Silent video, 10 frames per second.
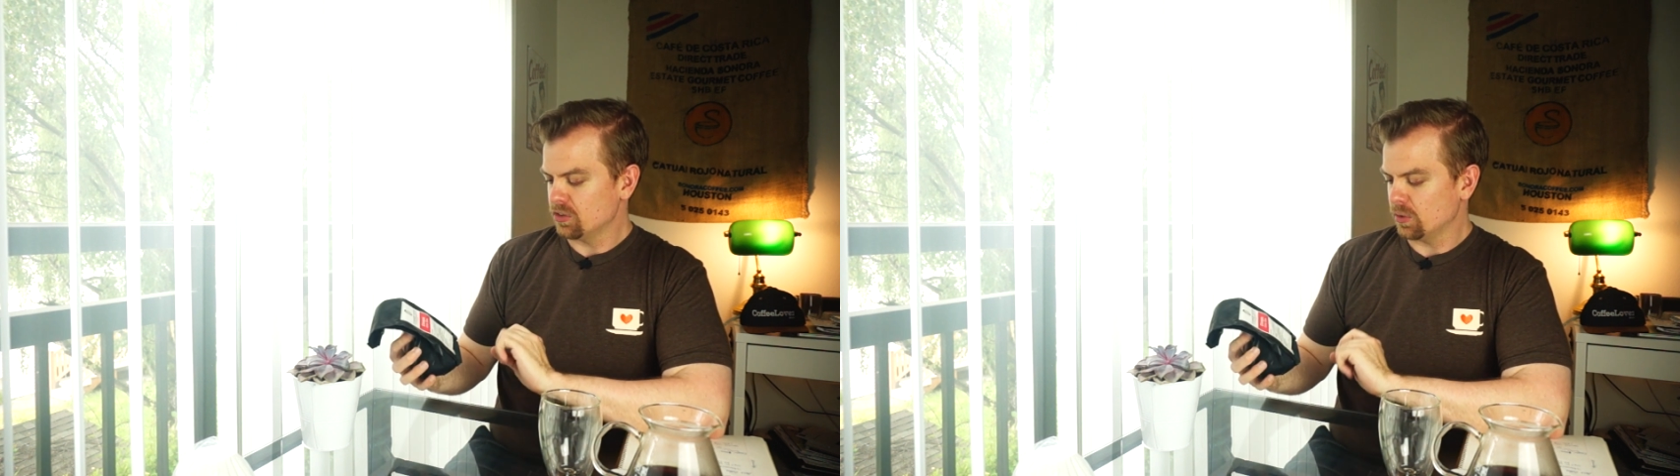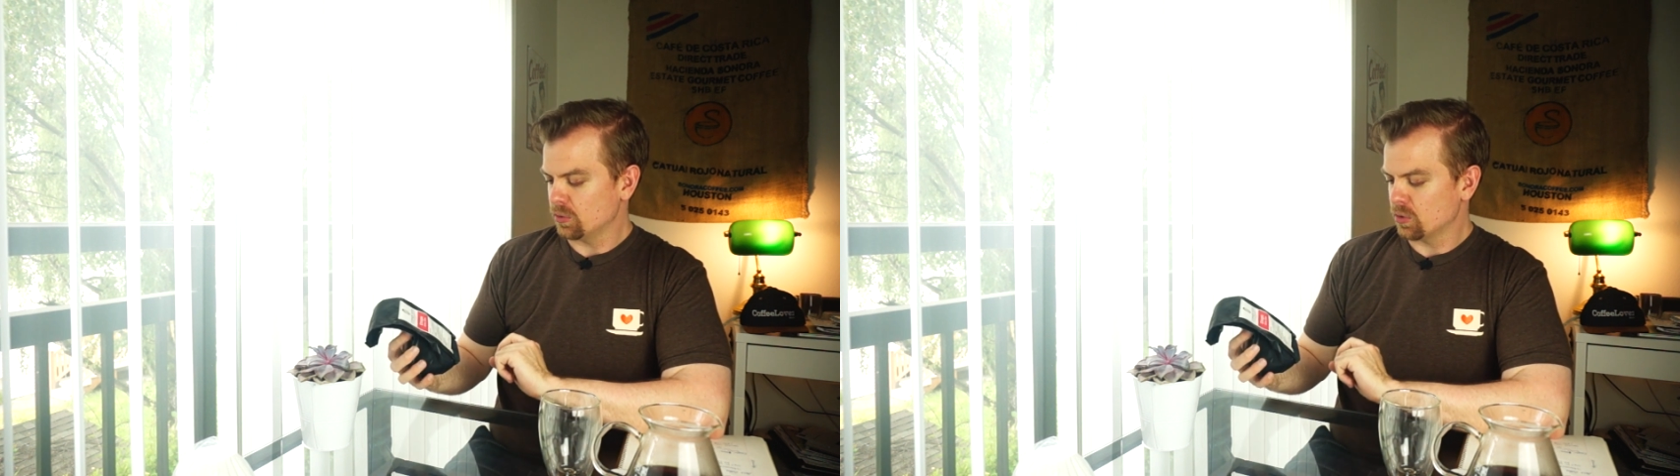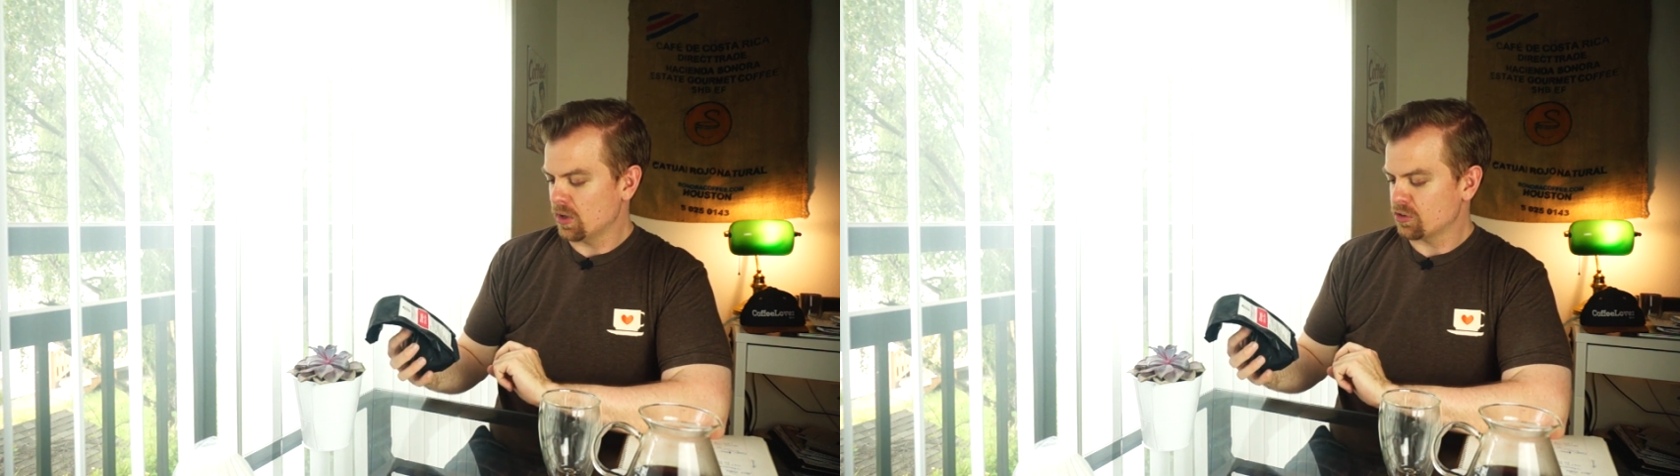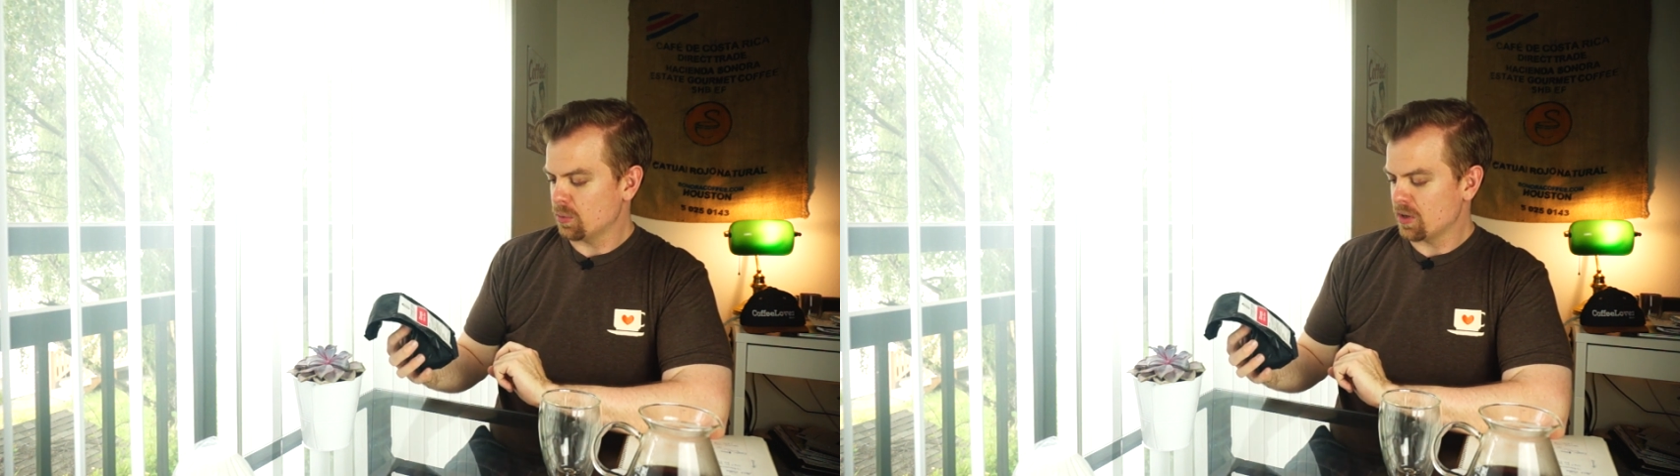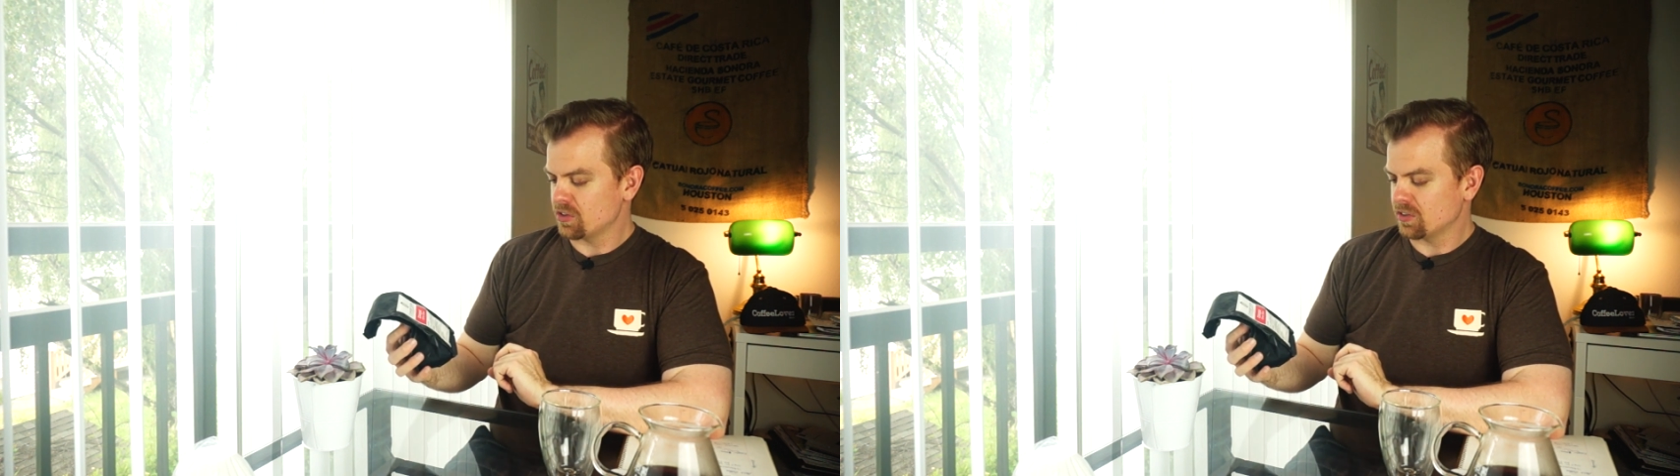so Gurachu
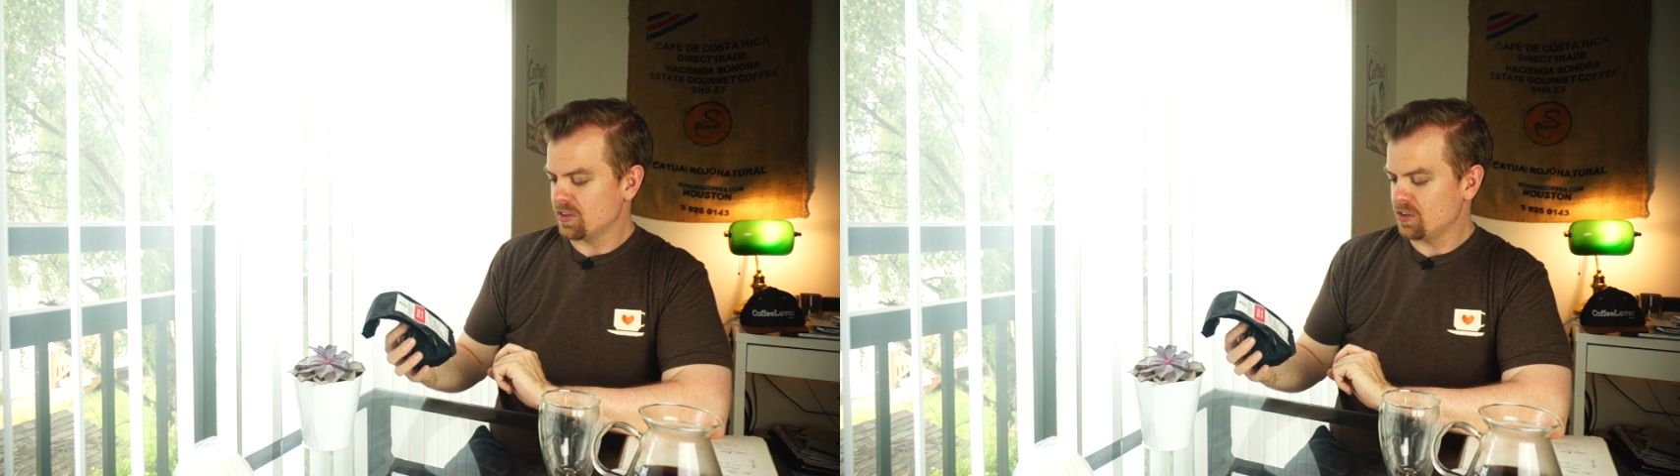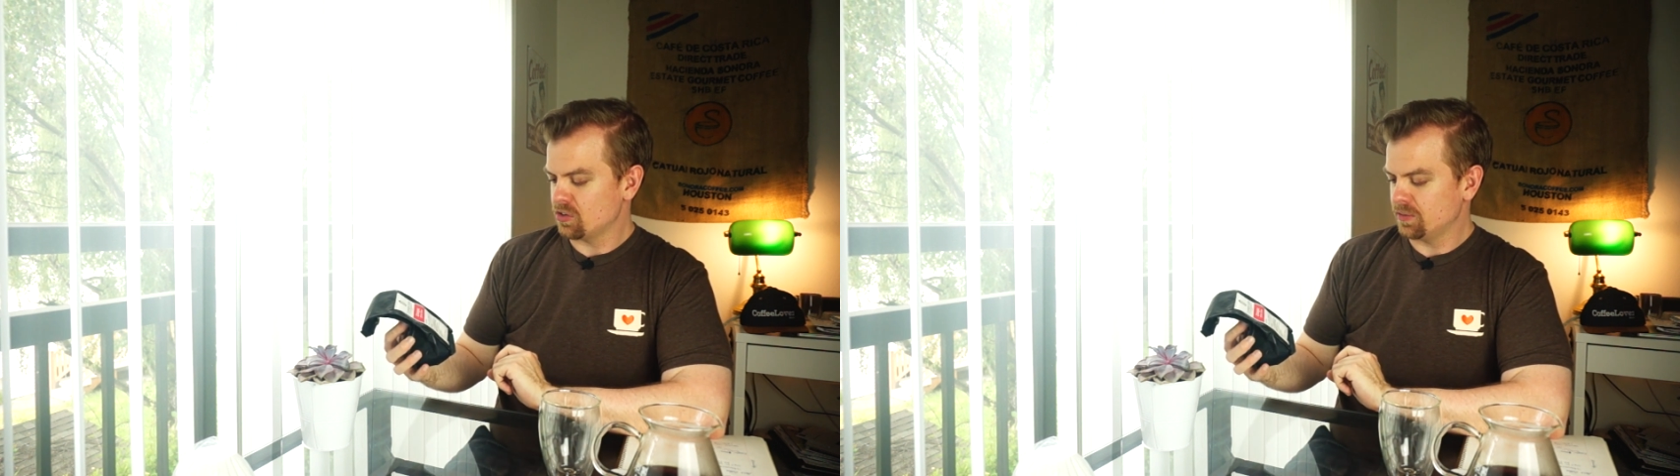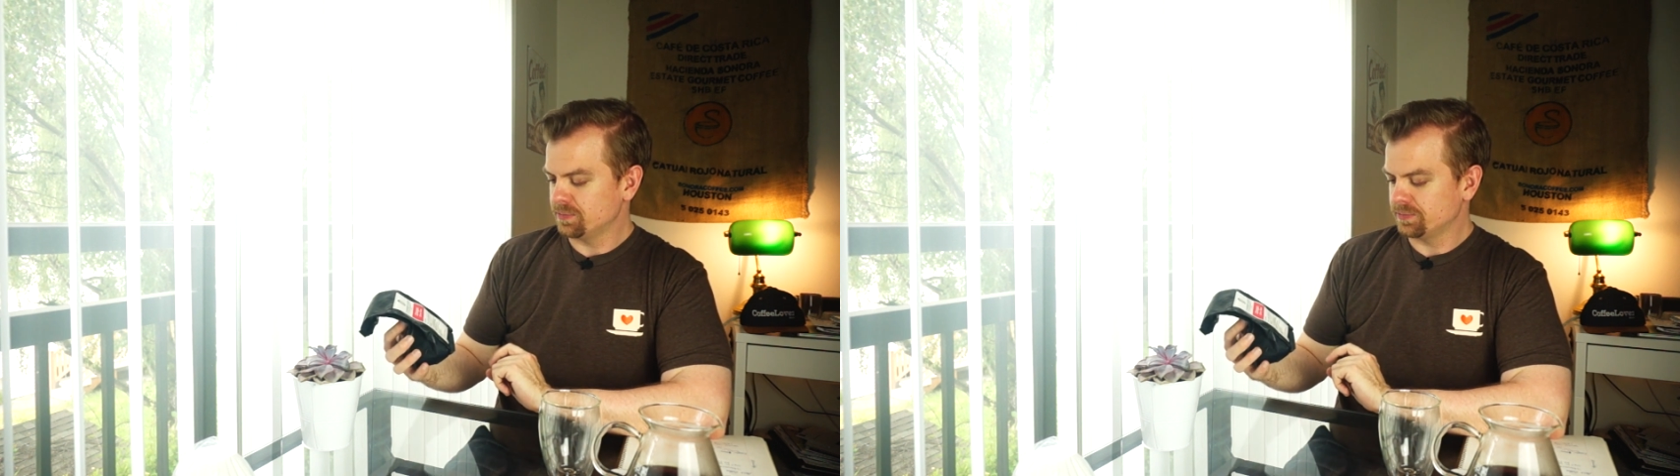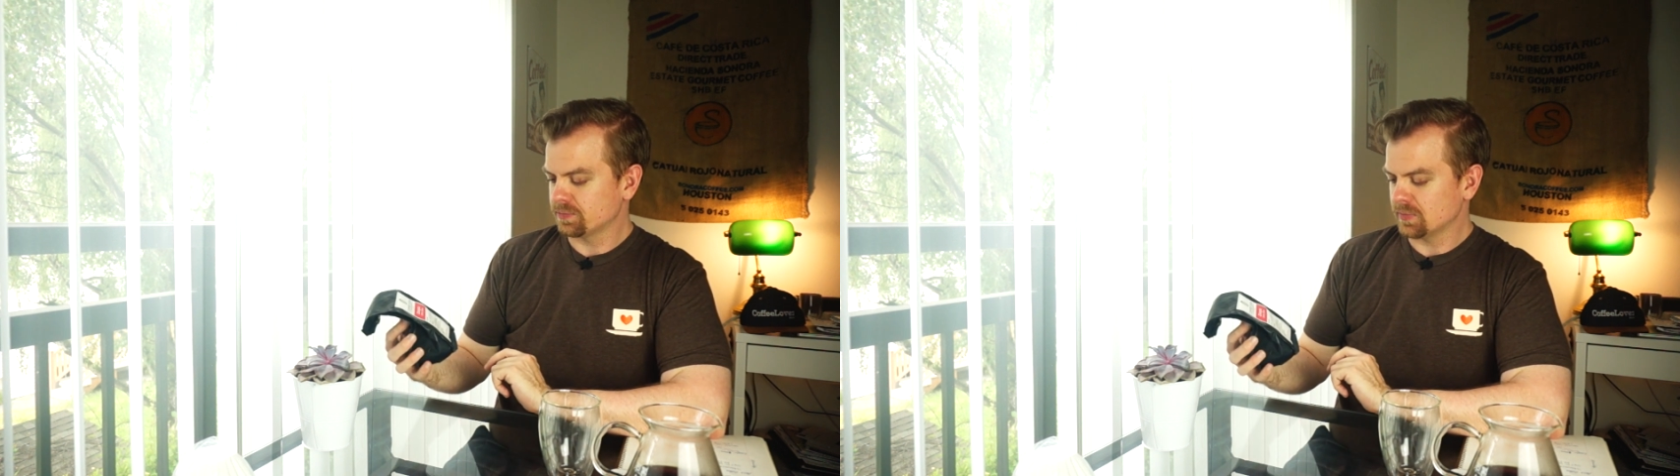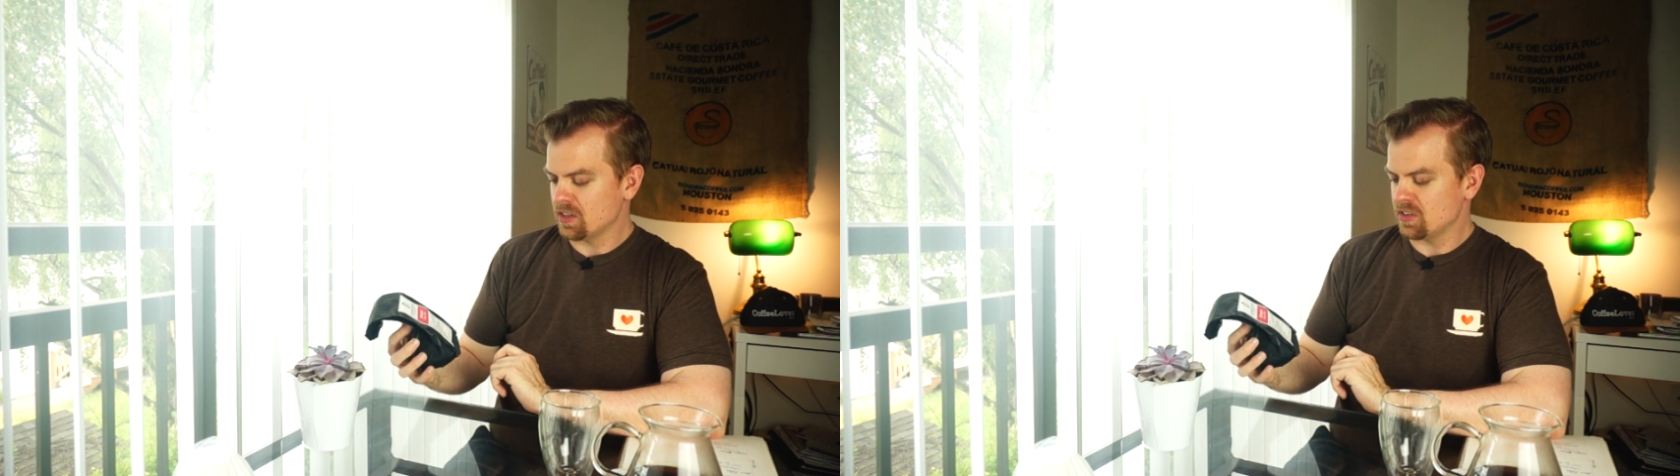washing station,
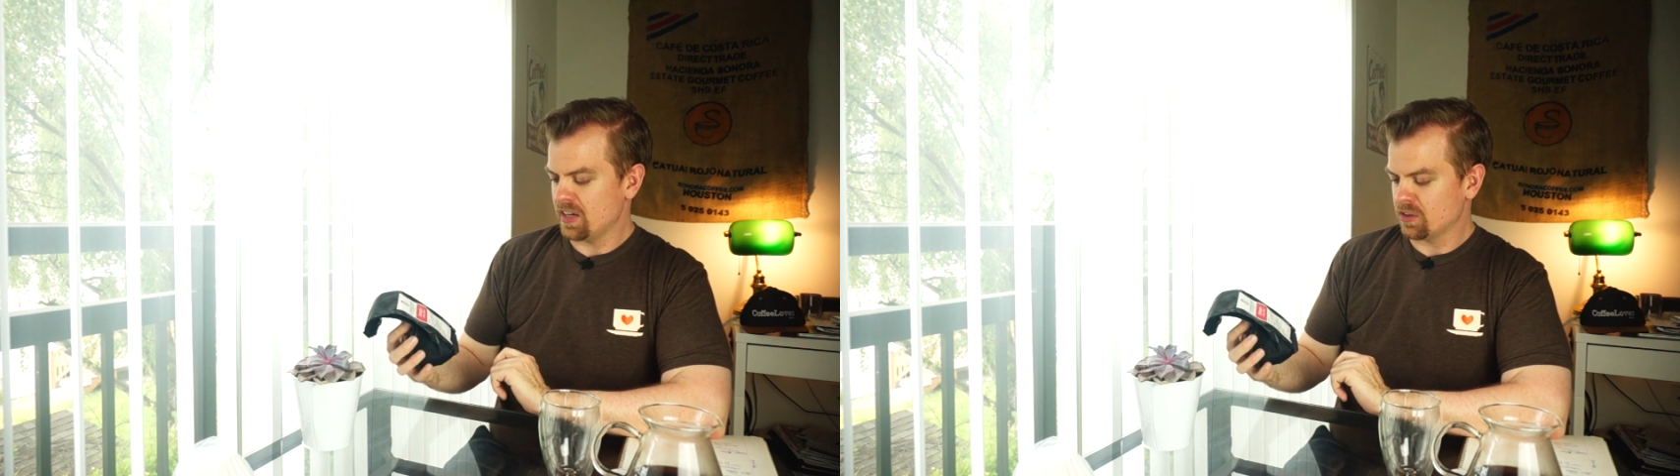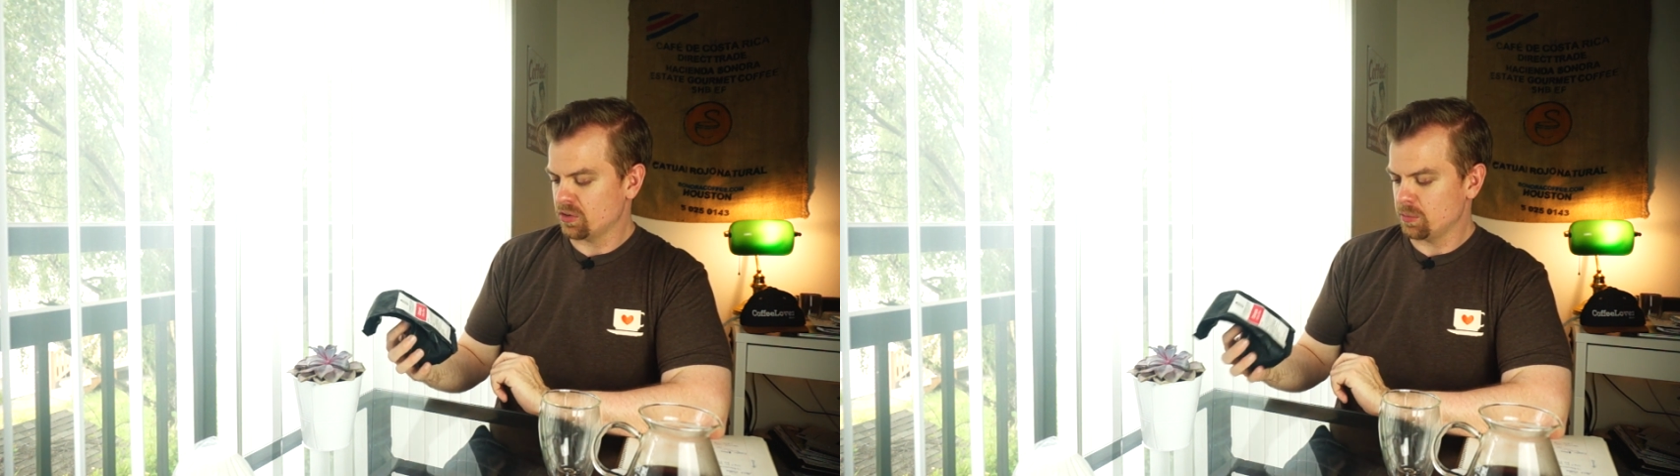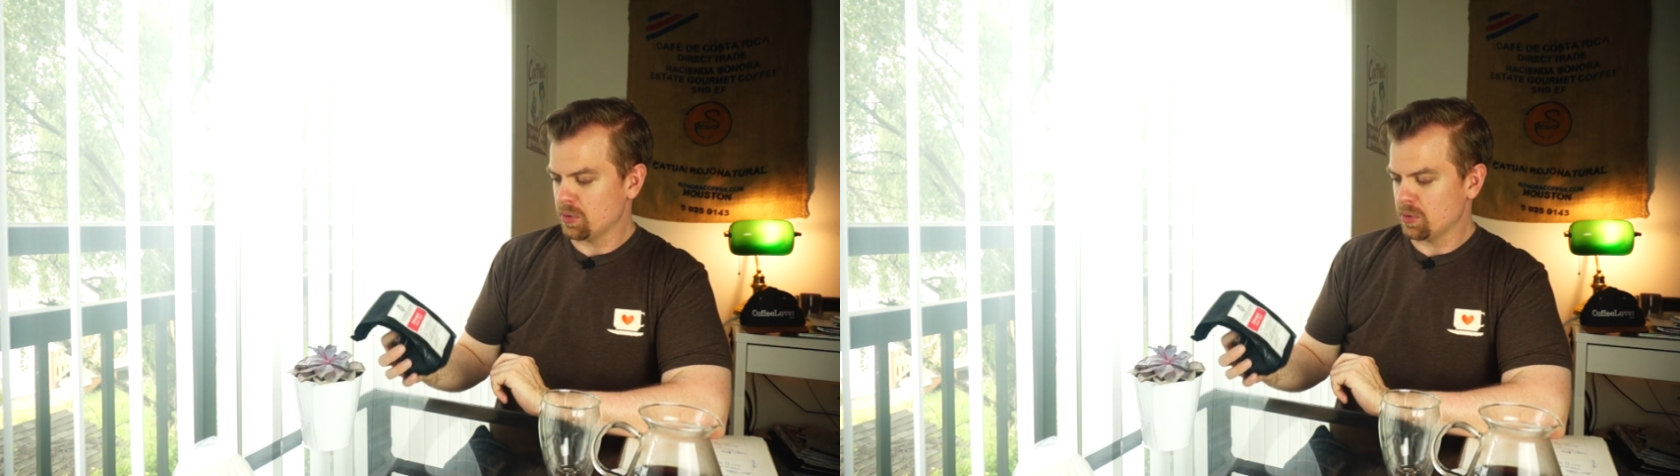it's naturally